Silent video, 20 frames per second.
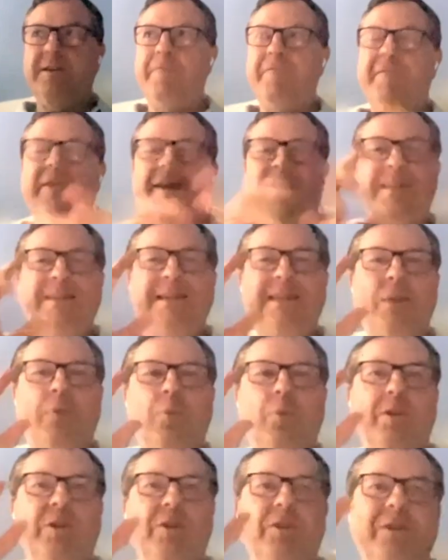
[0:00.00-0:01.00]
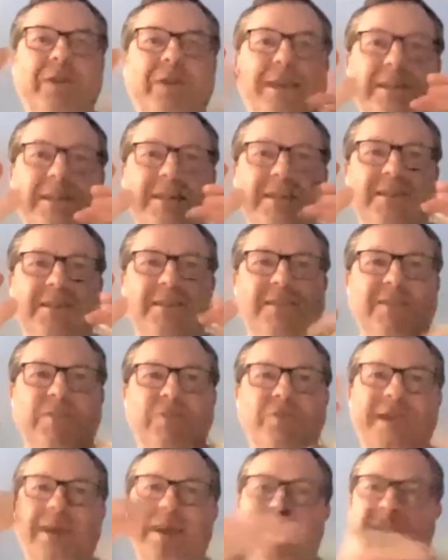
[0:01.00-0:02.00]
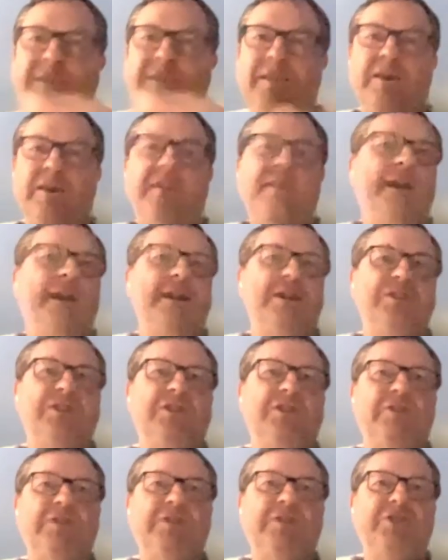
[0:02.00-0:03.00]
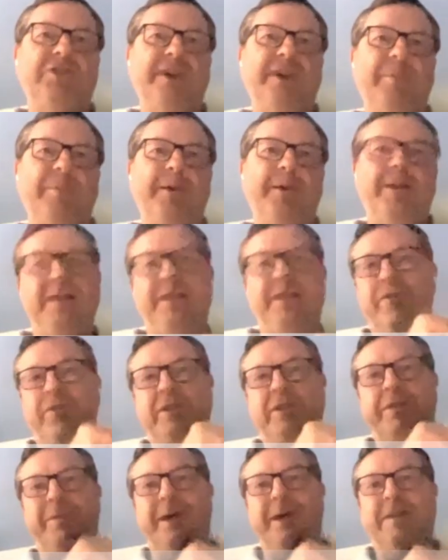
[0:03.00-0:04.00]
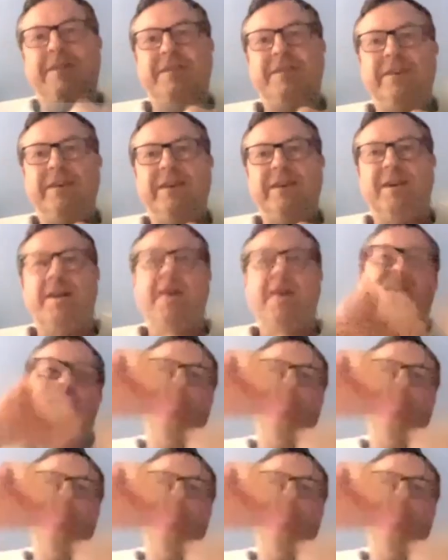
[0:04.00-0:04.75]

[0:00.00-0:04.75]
Finding what unites. So like, you know, young generations come in, they're very demanding.